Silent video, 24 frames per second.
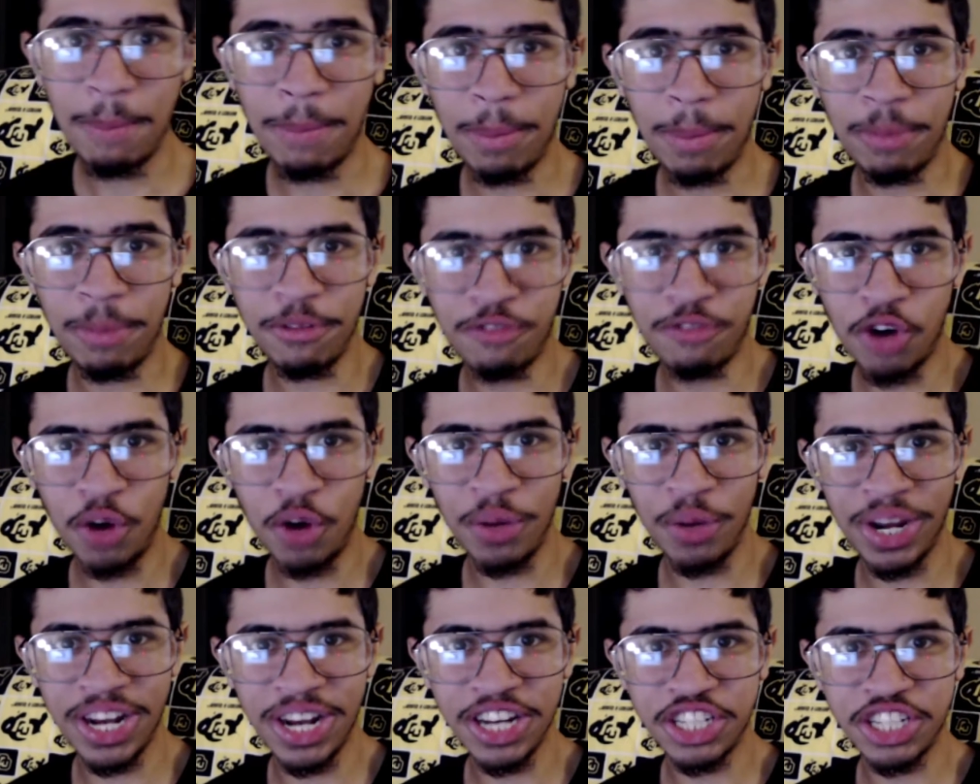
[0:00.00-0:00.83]
But before
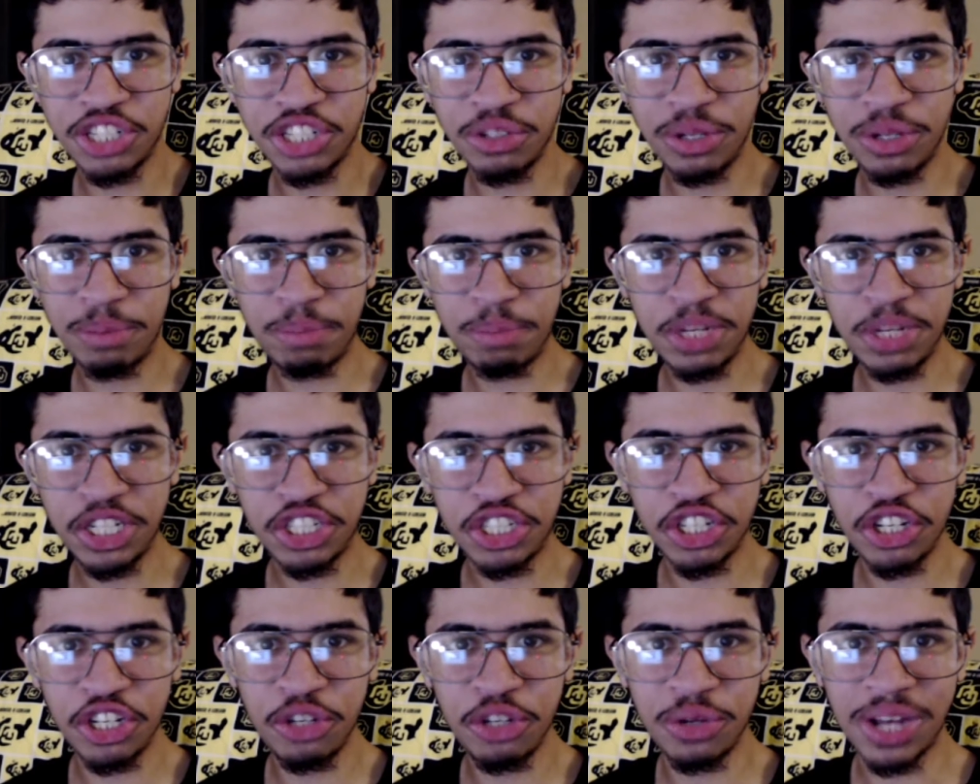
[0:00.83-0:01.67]
we get into it, be
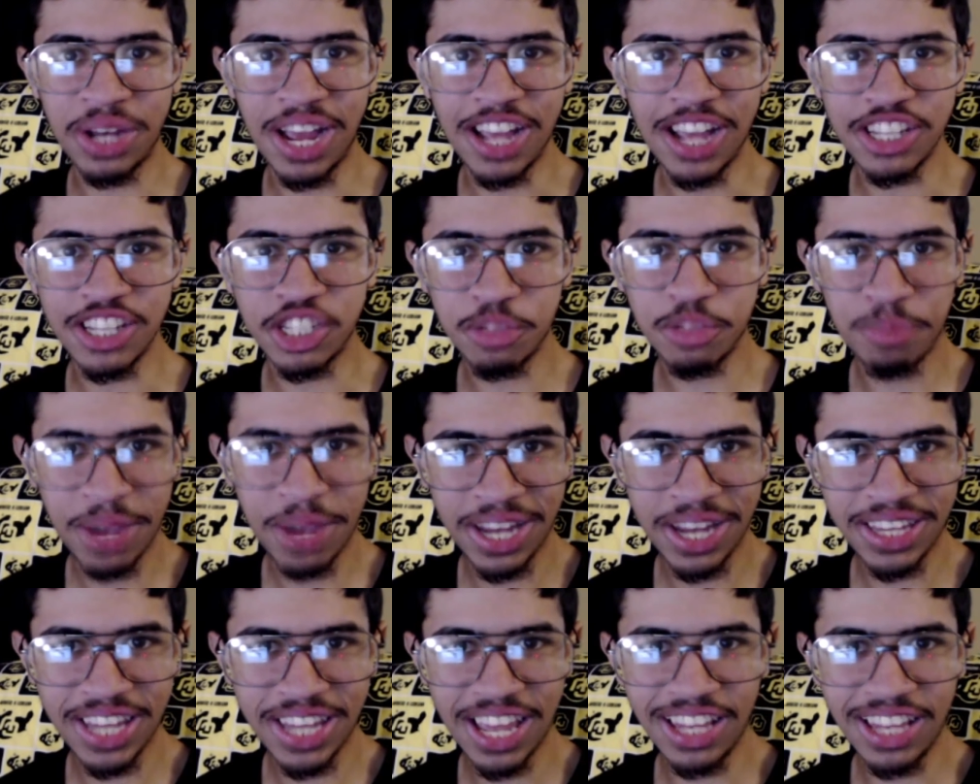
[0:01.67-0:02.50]
sure you guys
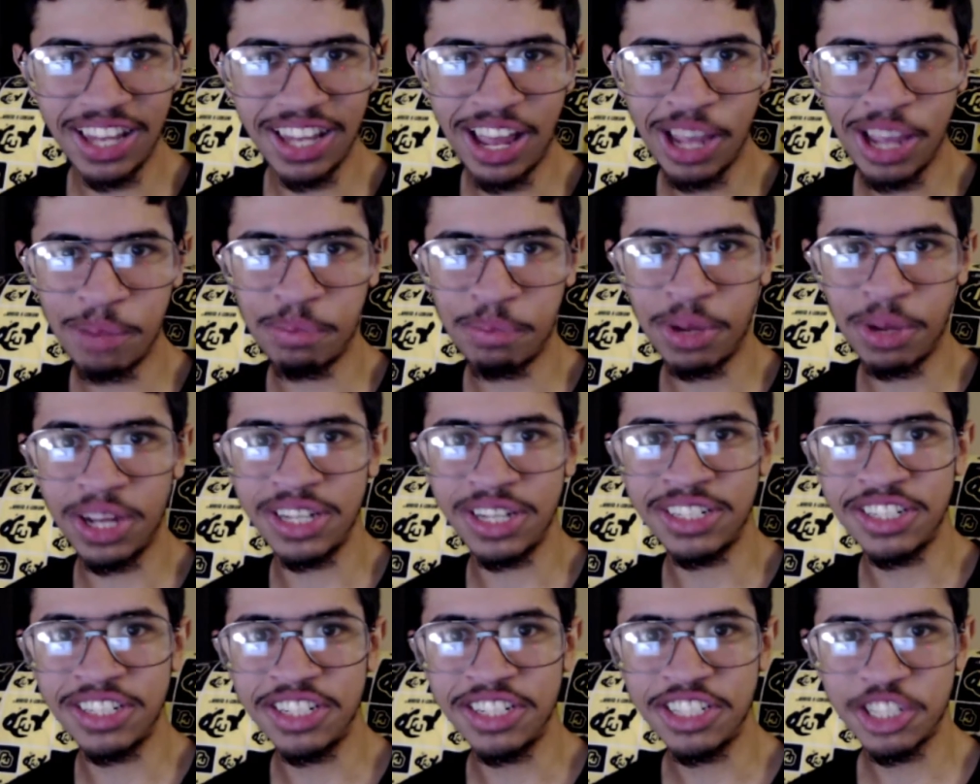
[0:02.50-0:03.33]
spank that like
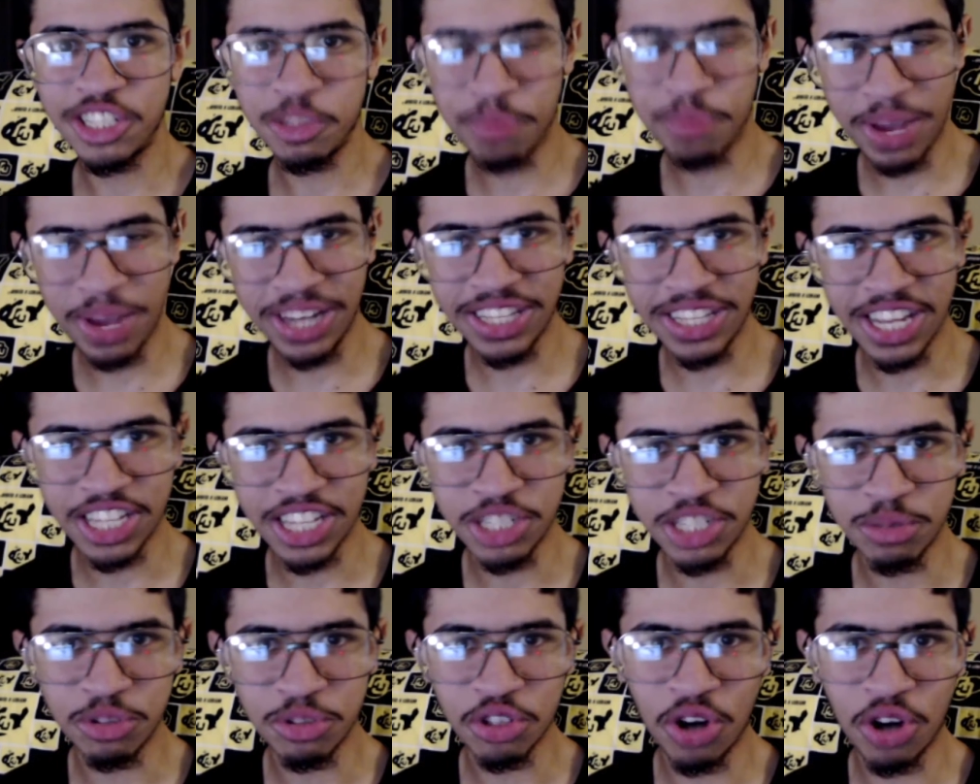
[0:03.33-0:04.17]
button, spank that
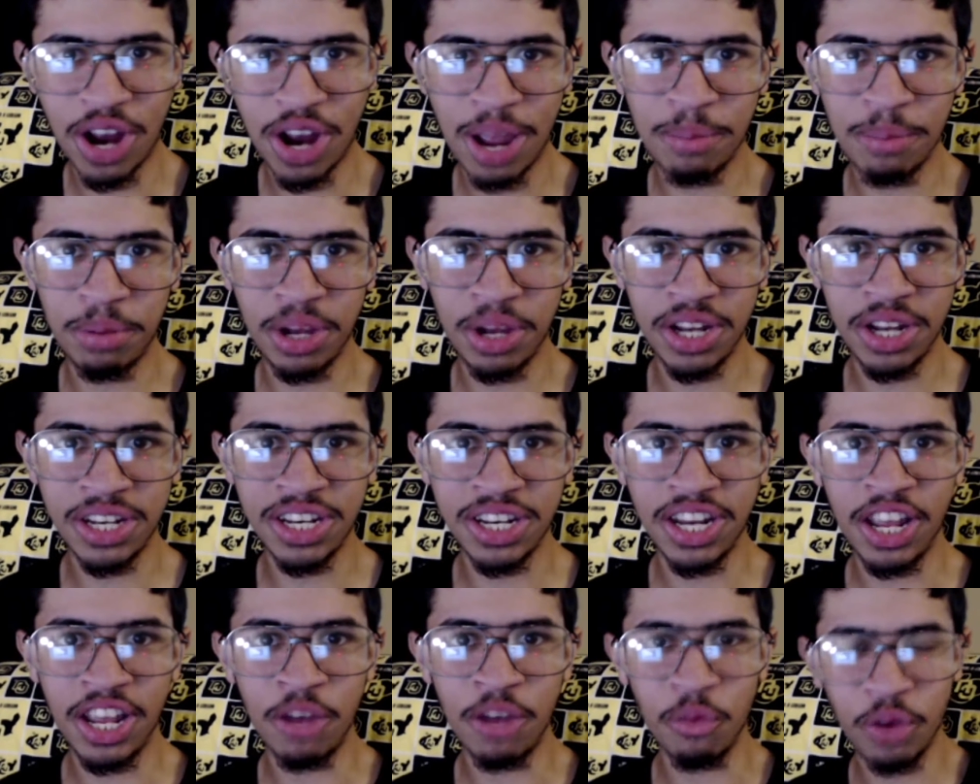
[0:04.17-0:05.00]
subscribe
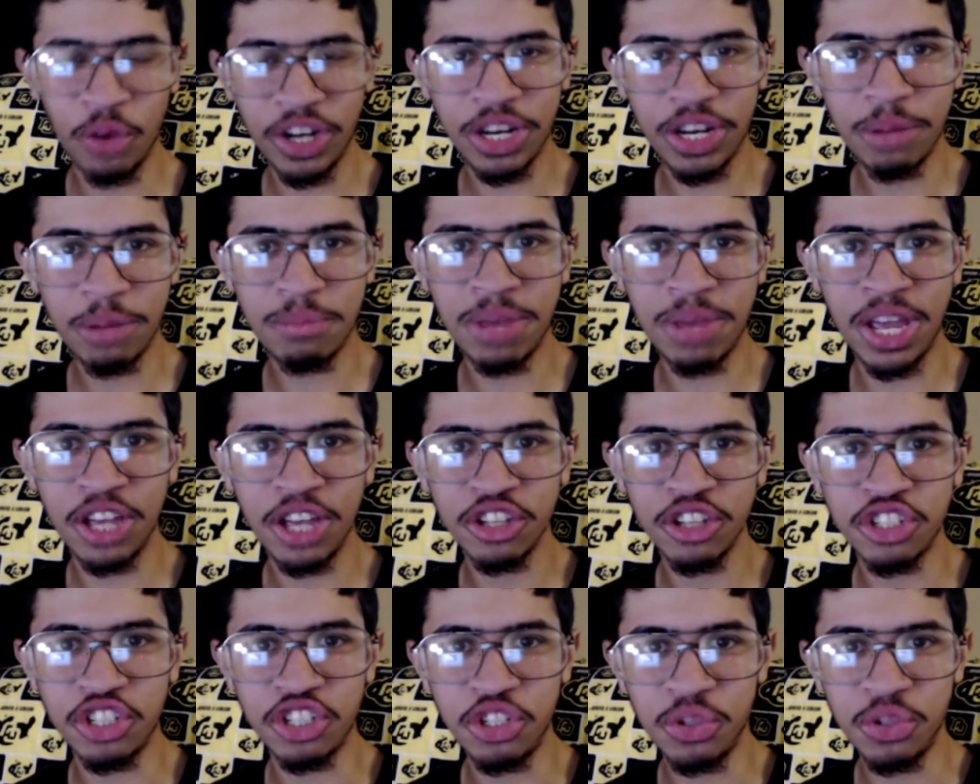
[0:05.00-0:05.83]
button, and ring the
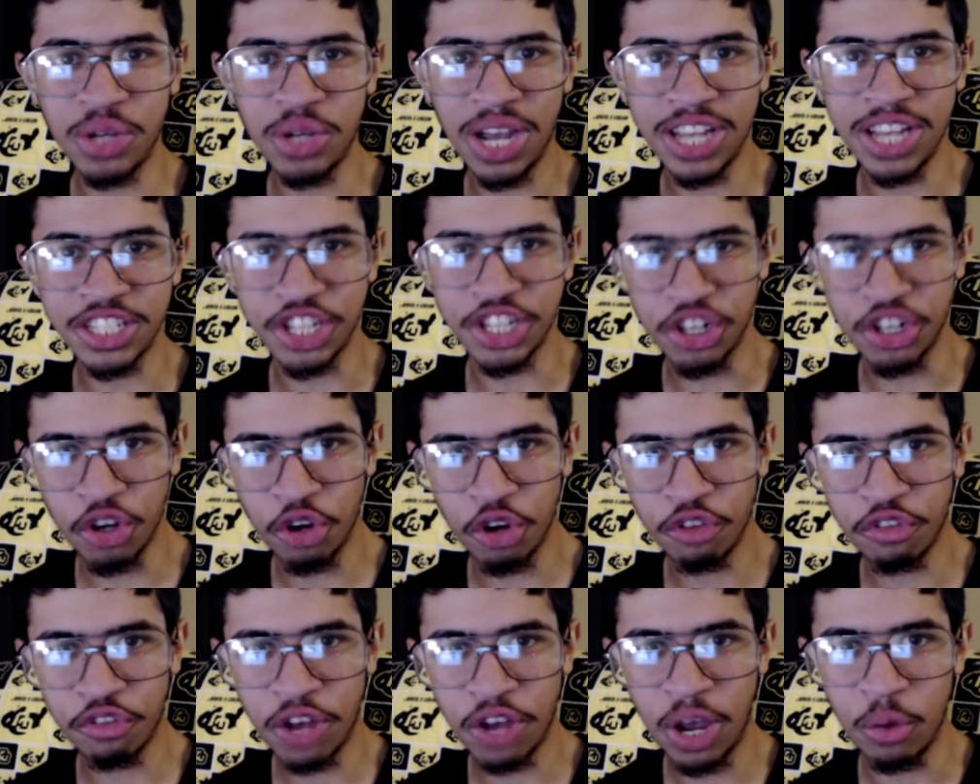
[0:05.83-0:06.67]
bell so you guys get
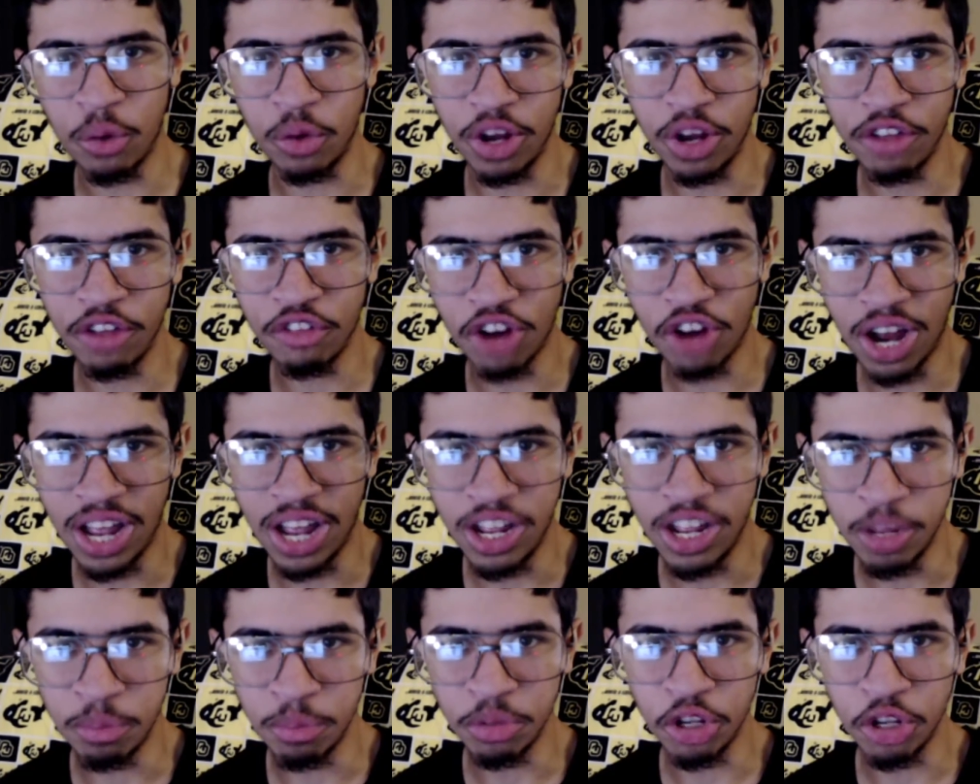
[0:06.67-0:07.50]
notified whenever I
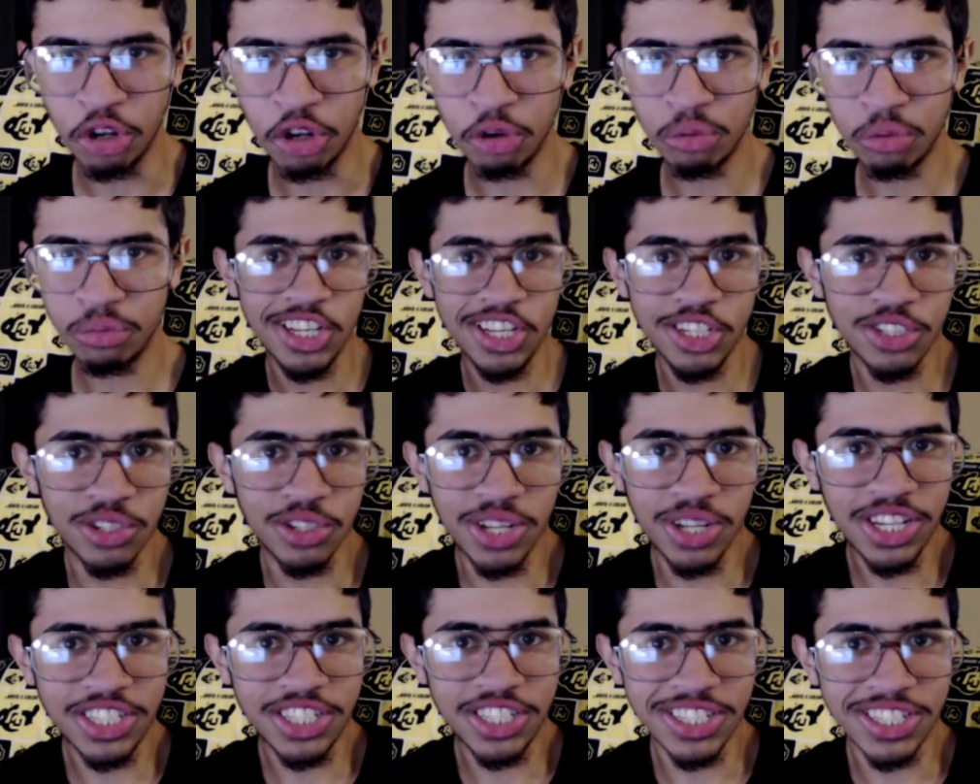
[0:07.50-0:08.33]
upload. So
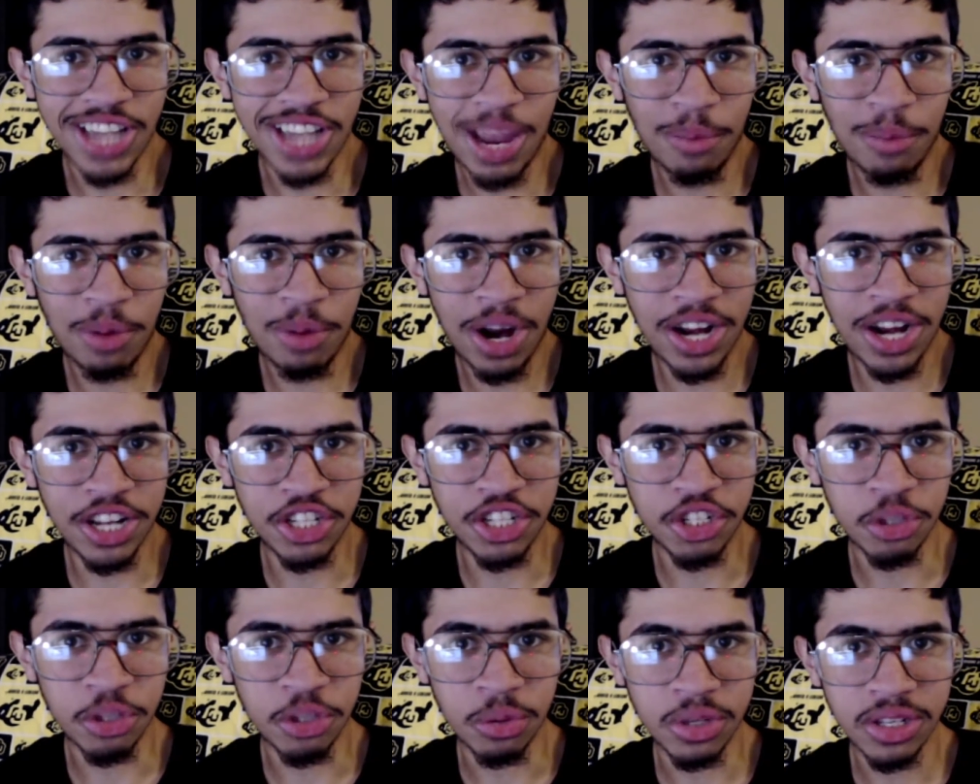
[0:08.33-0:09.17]
let's just hop right
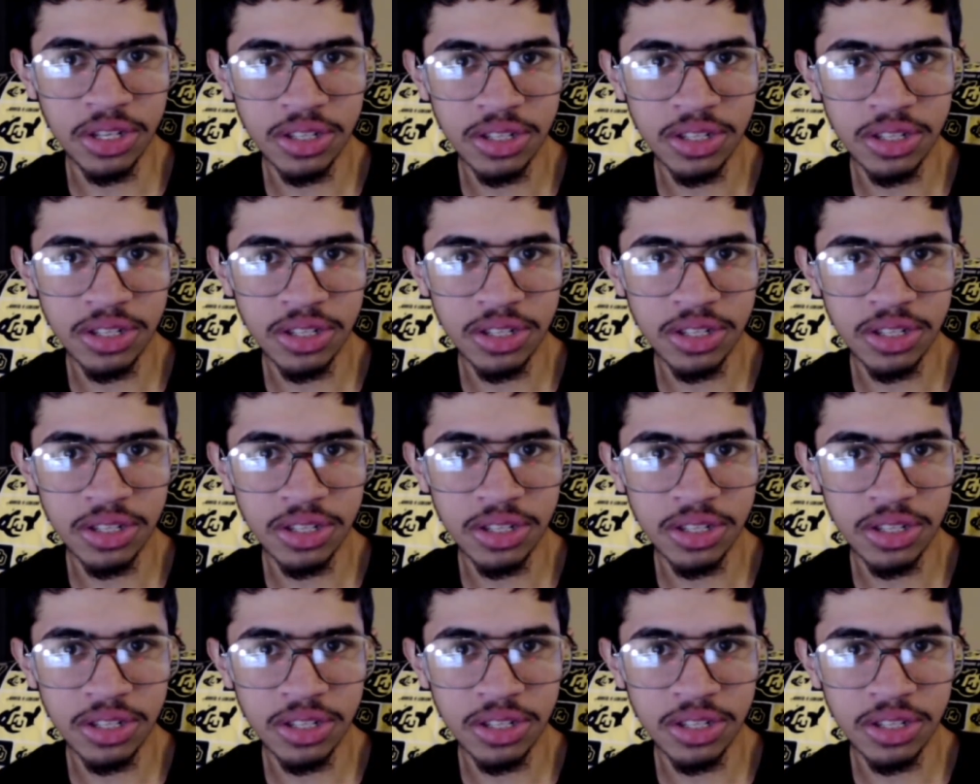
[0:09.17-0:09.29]
into it.